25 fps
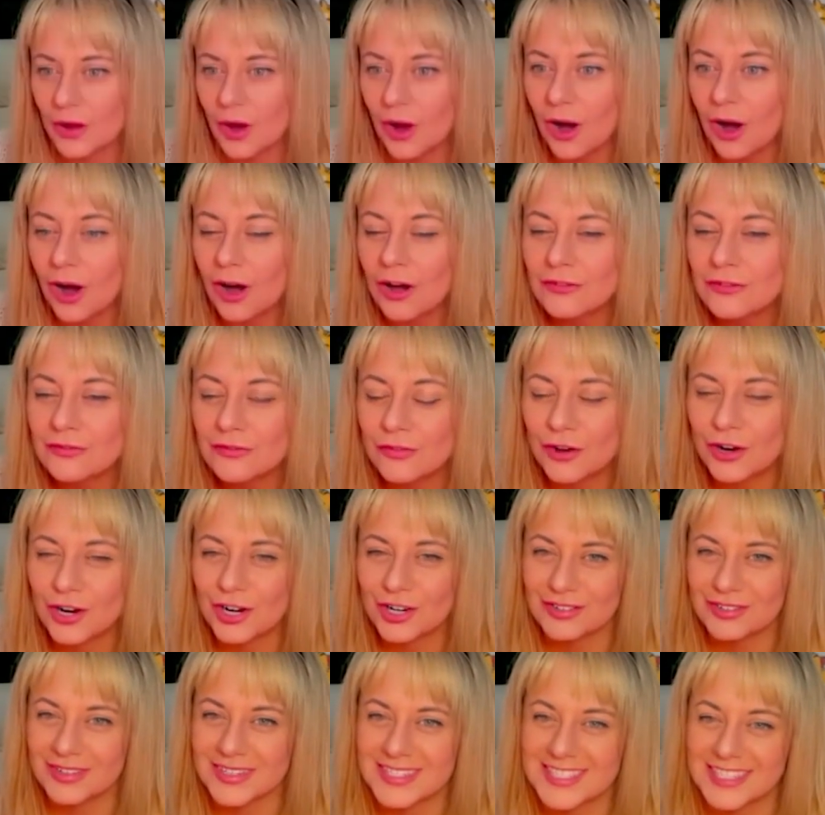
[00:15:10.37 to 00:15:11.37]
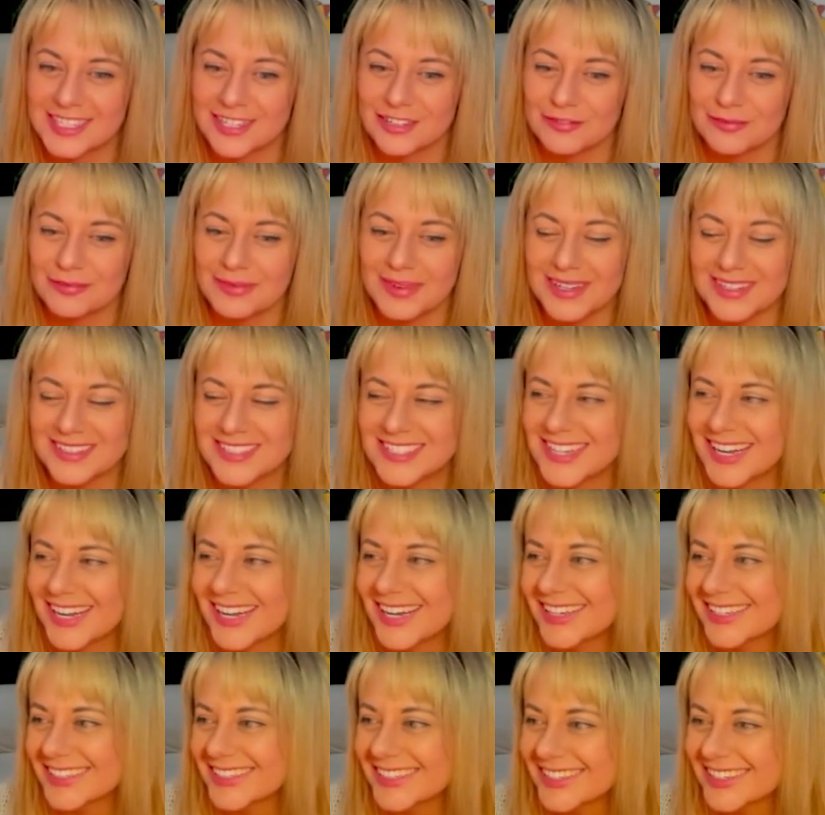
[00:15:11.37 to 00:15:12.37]
All for risk of
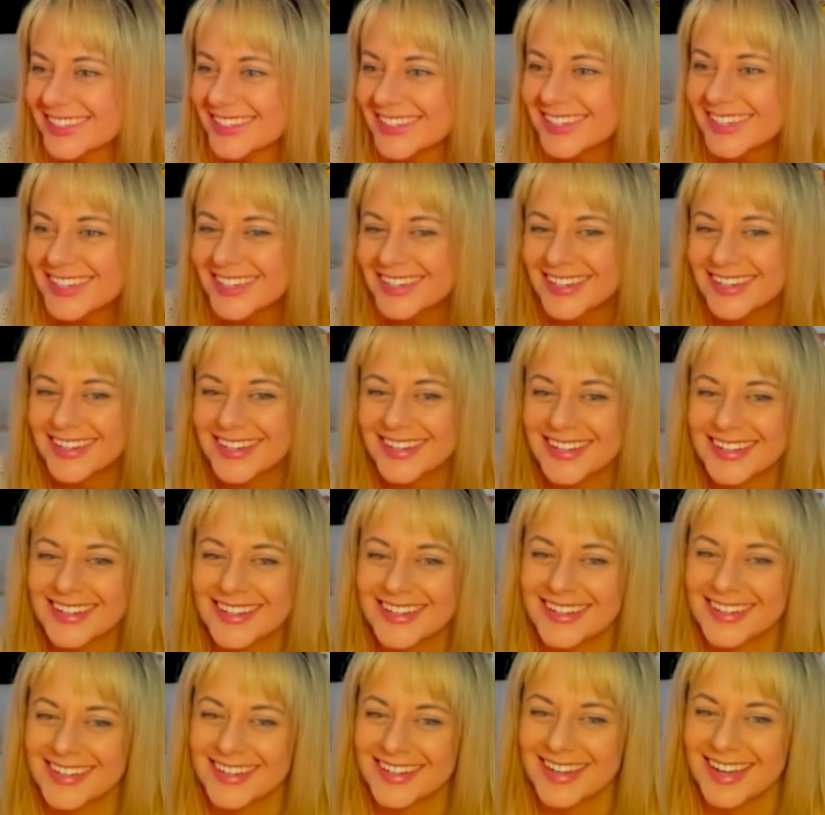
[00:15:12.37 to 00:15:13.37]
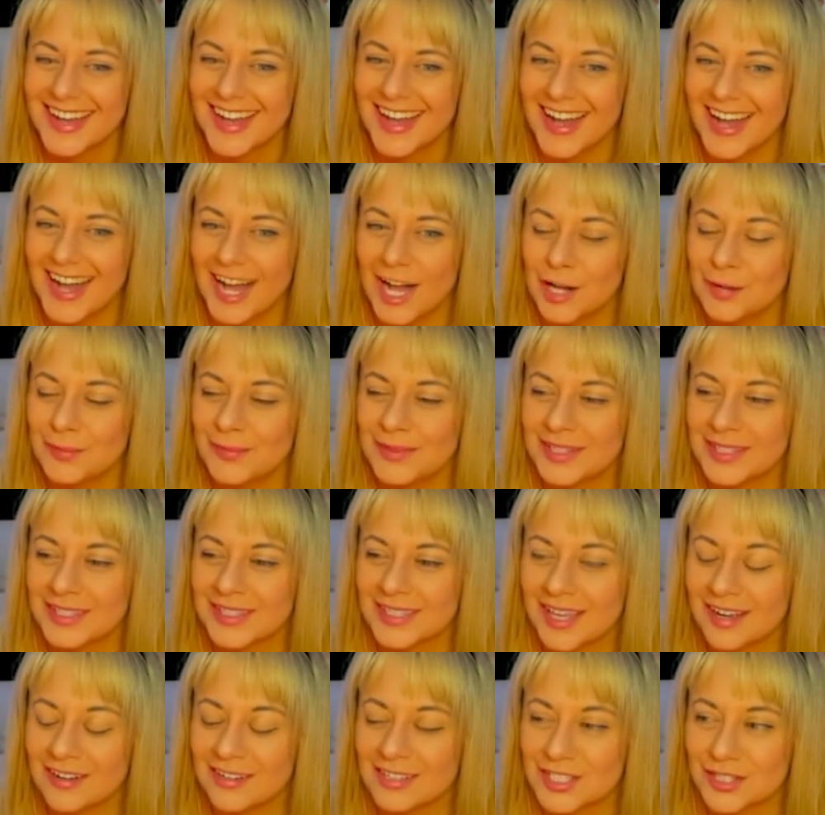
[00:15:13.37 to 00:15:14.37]
meltdown. I mean,
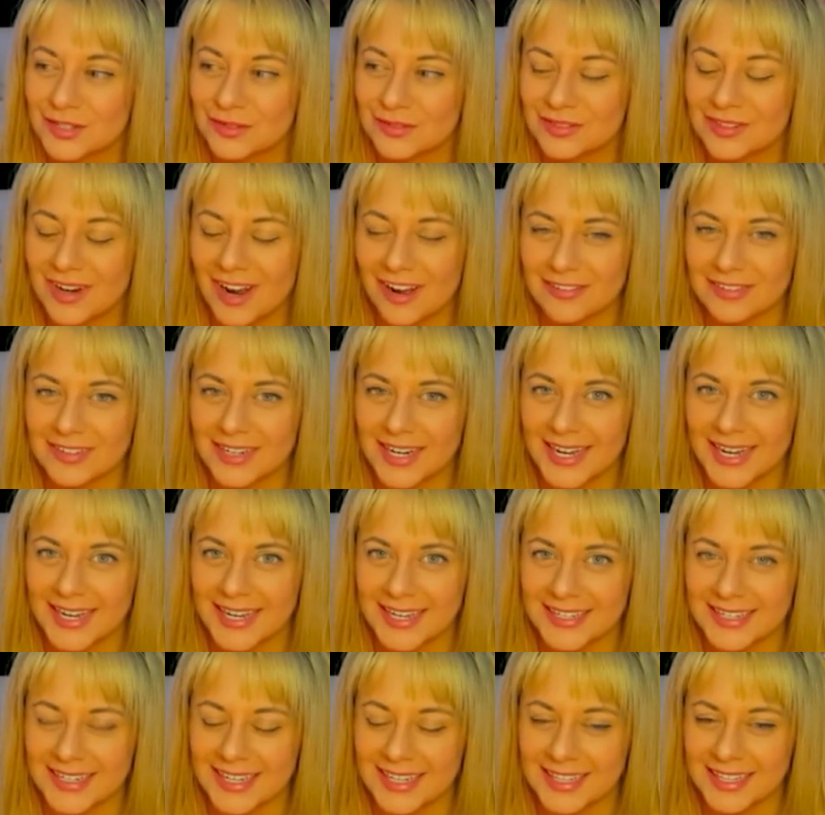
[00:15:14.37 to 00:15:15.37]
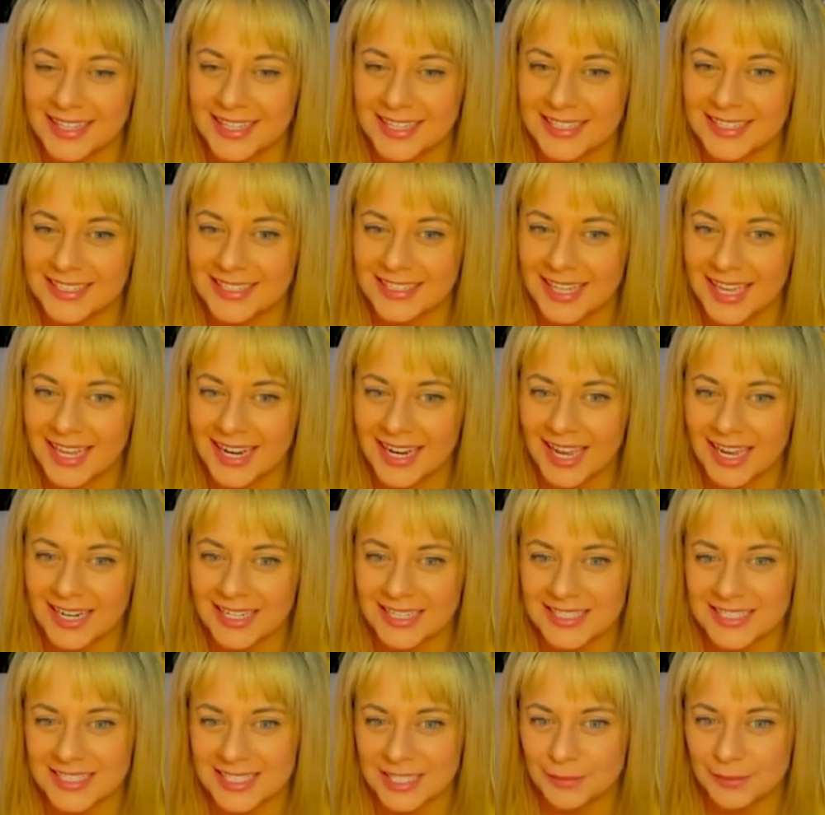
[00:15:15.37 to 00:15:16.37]
that was a rough night and they didn't get any
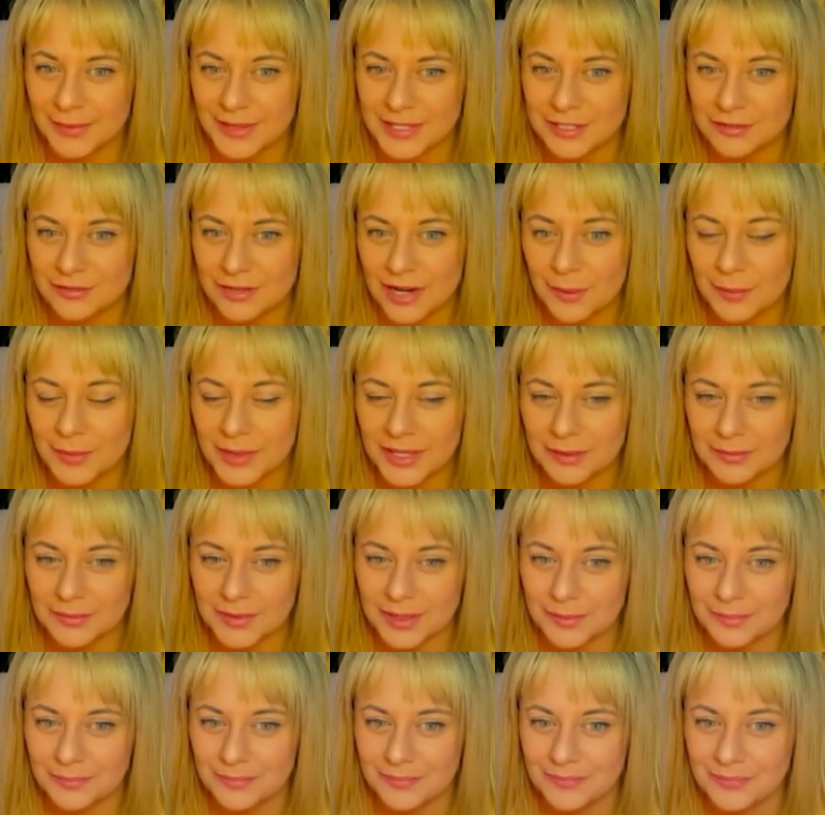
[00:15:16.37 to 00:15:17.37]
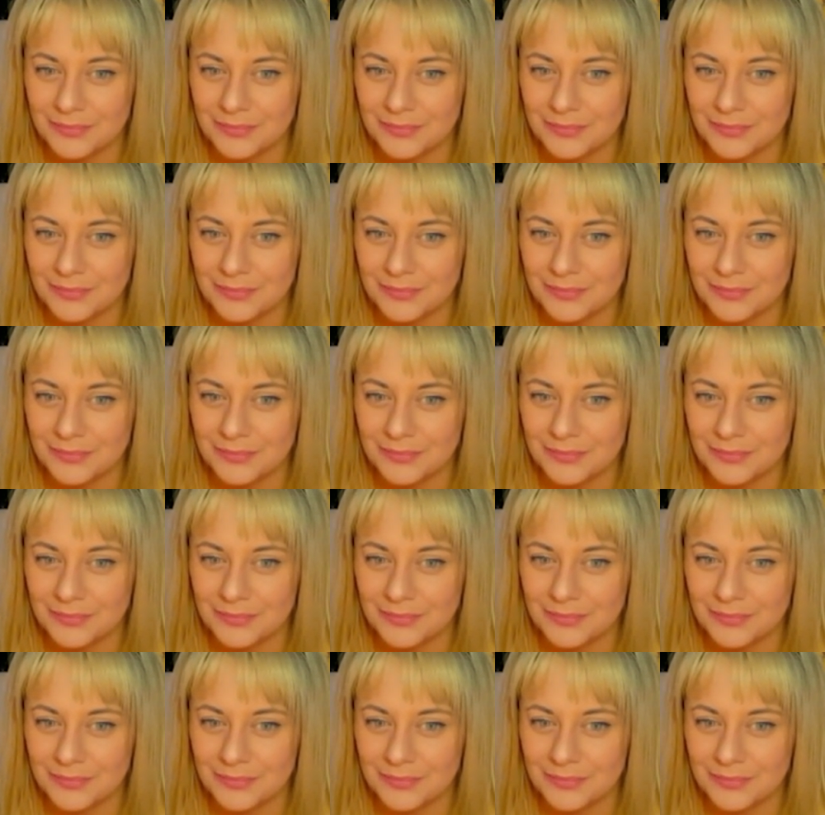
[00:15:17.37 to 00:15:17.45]
sleep. I do not blame them.